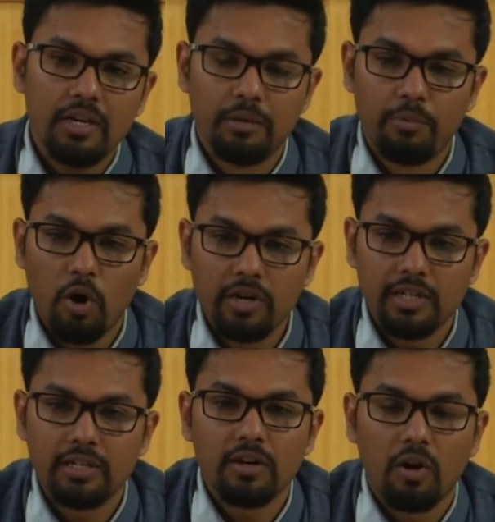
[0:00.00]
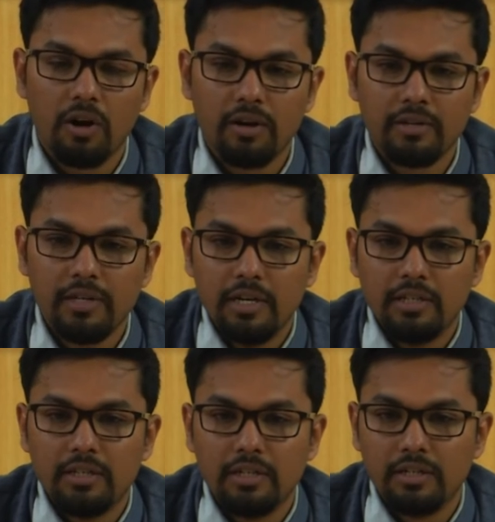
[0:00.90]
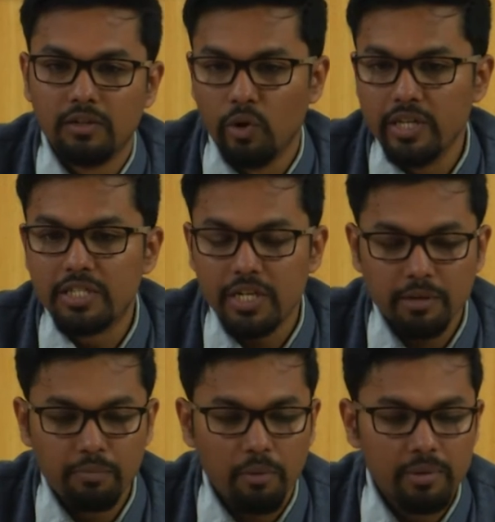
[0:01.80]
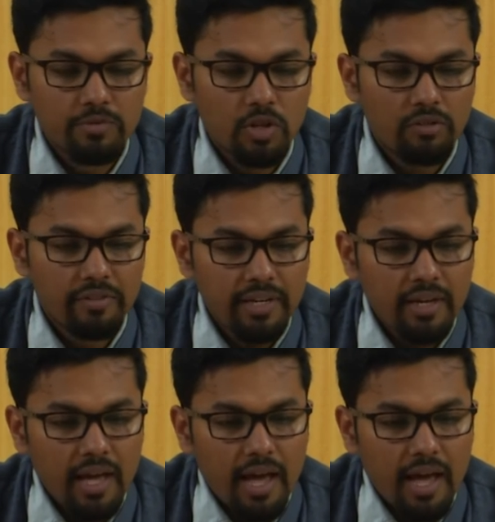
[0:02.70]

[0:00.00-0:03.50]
the broader or the holistic problem solving